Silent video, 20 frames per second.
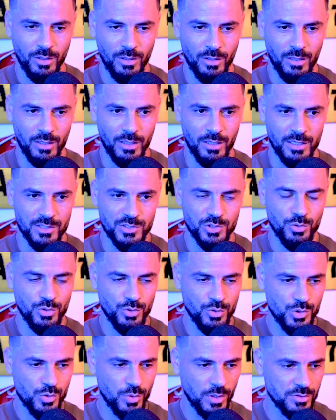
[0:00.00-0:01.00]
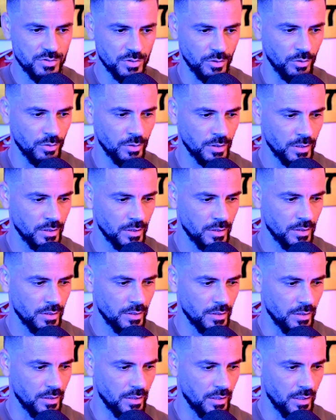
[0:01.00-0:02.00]
as usual. So,
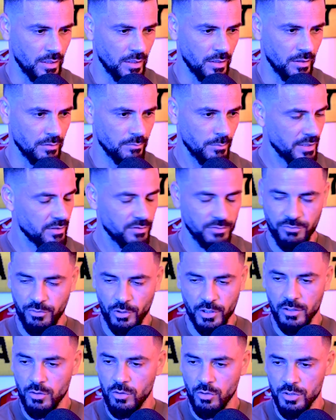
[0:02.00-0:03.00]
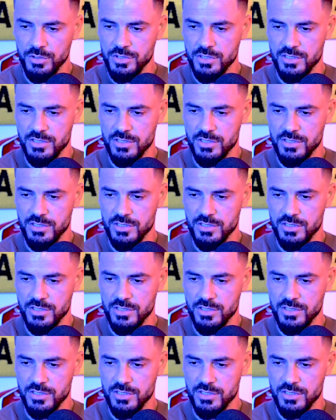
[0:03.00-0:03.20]
but for the coach,